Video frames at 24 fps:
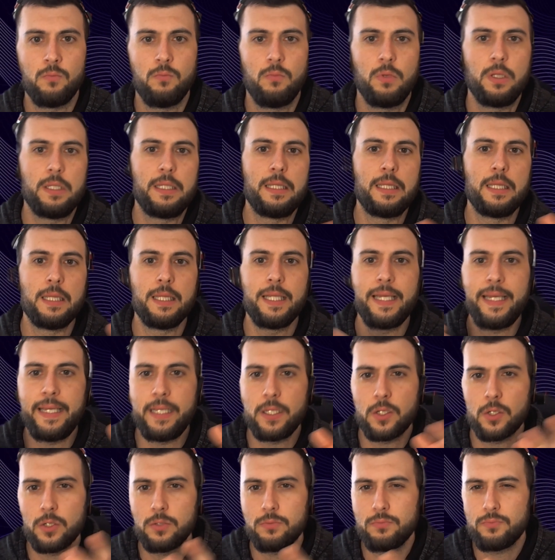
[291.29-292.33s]
late
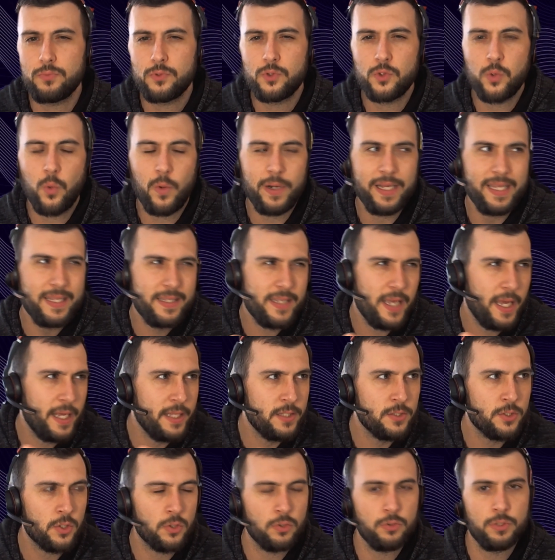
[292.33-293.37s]

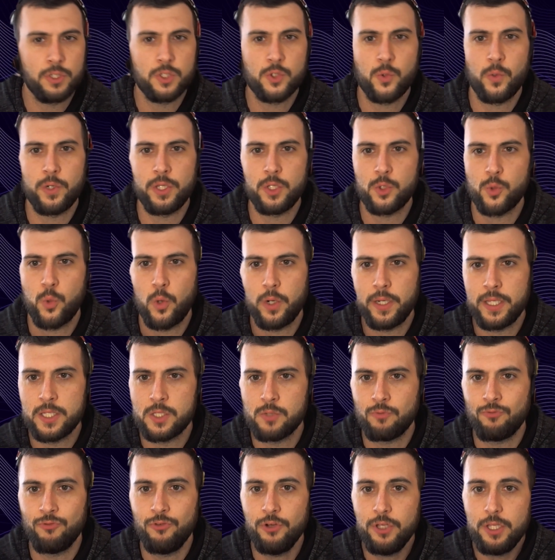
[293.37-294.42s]
2010s, early 2020s,
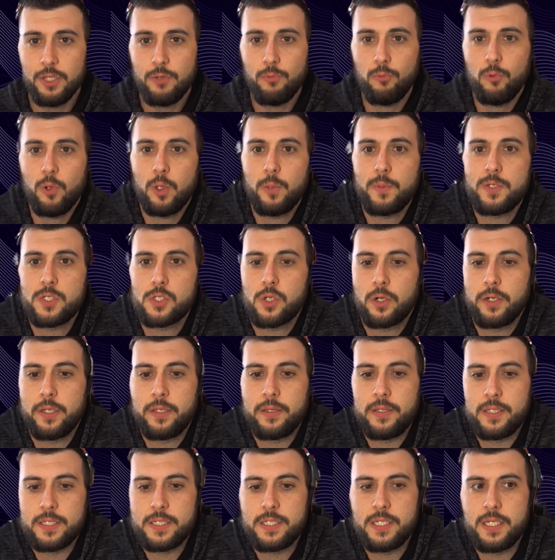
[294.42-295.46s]
really we started
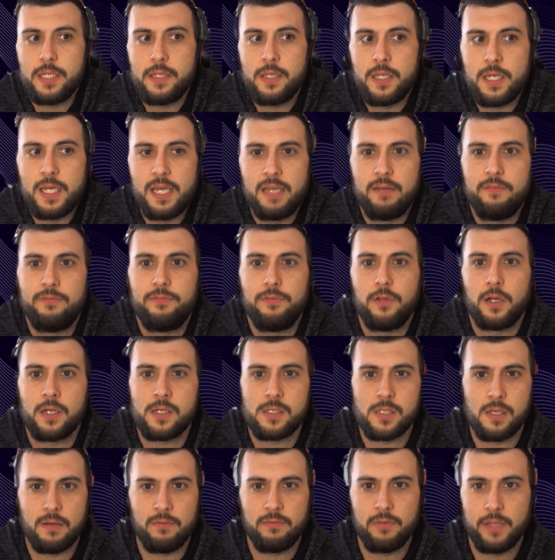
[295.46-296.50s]
to see the influx
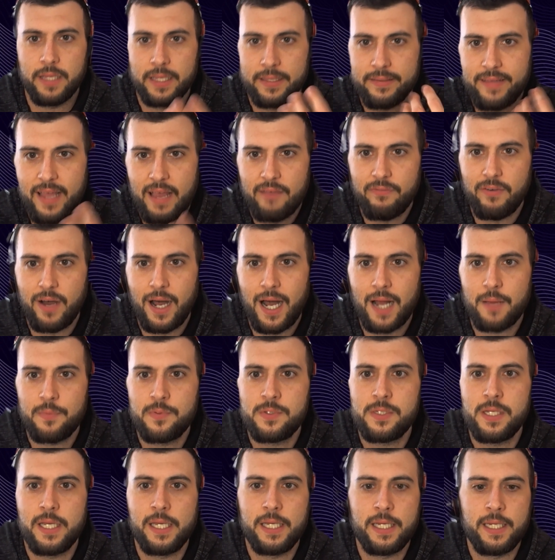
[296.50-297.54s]
of
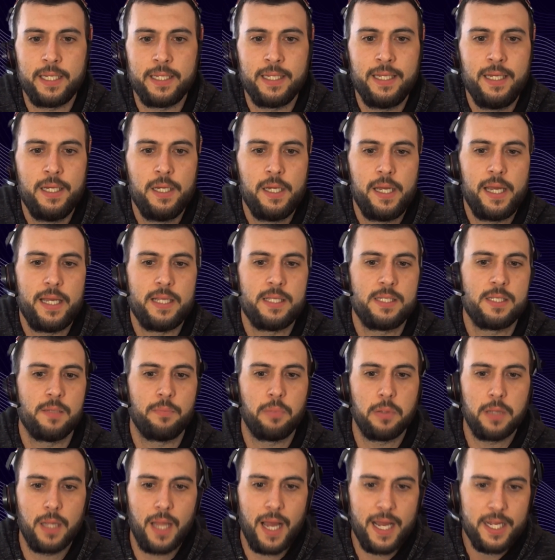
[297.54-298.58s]
DevOps and
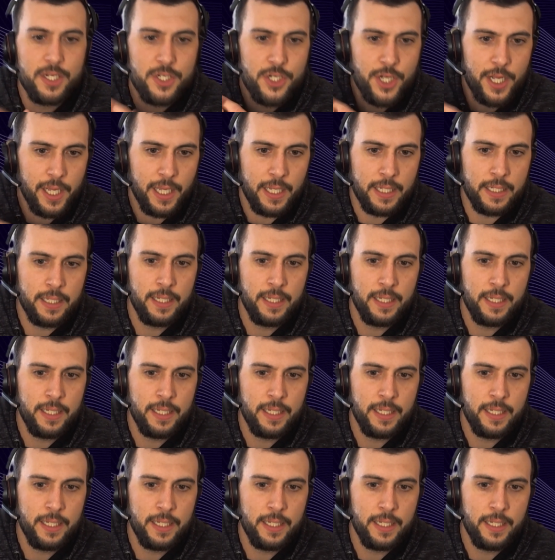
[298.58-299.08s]
supply chain.